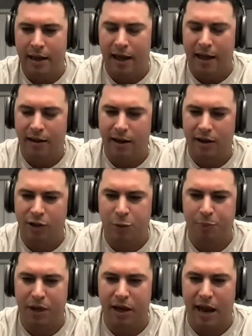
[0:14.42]
And uh,
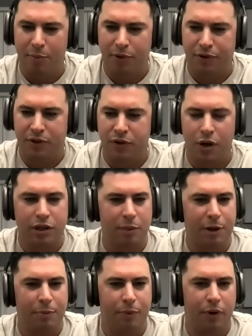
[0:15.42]
just being able to talk
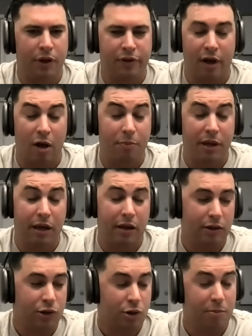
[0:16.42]
to people has helped
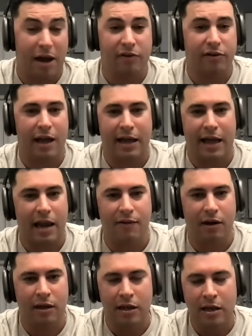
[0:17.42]
me tremendously. I can't
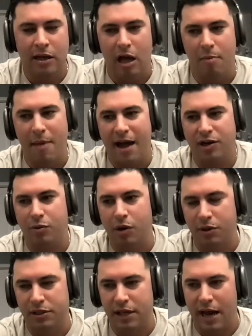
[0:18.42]
even imagine
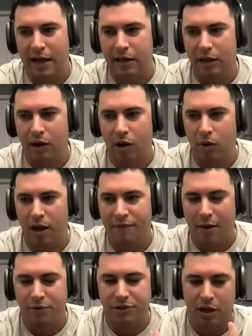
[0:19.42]
what it was like, you know,
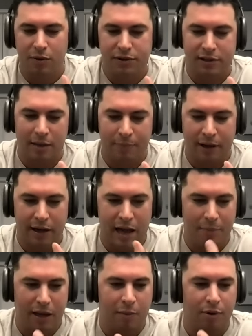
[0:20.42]
if I was dealing with something and
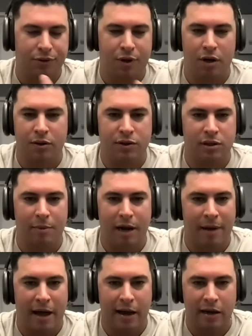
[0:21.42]
not being able to talk to
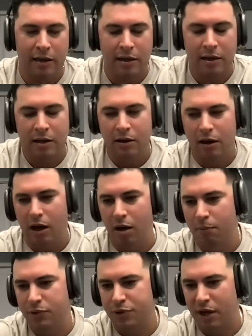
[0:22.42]
somebody about it.
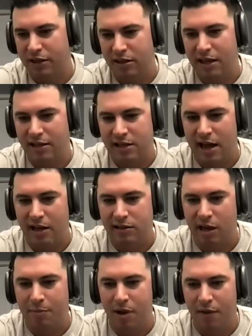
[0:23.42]
Um, so I think that's kind of
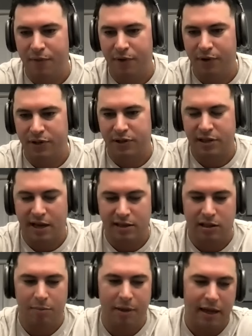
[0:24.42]
set me up for
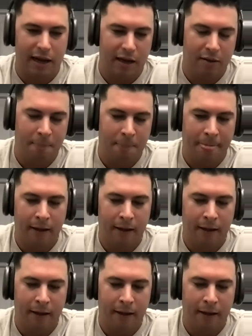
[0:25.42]
success in the beginning.